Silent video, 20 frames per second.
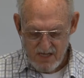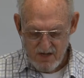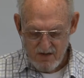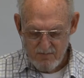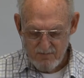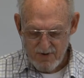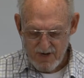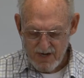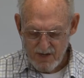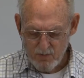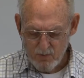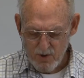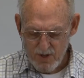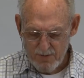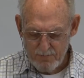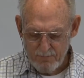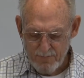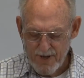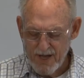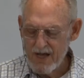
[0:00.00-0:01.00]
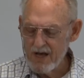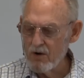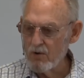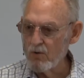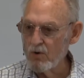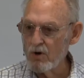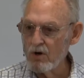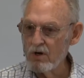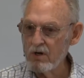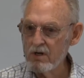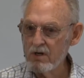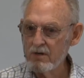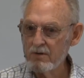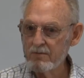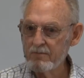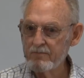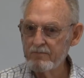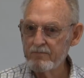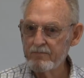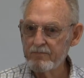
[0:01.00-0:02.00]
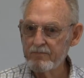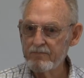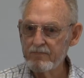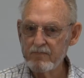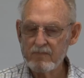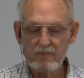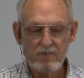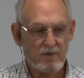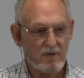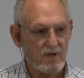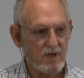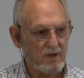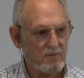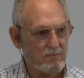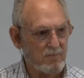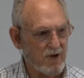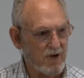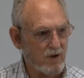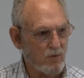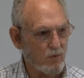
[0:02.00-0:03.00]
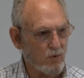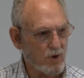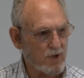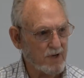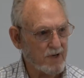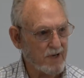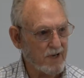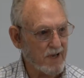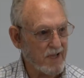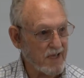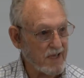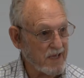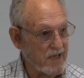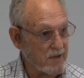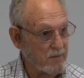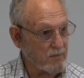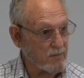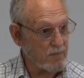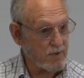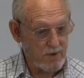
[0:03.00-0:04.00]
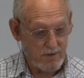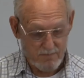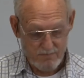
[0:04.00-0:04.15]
"By what power and by what name?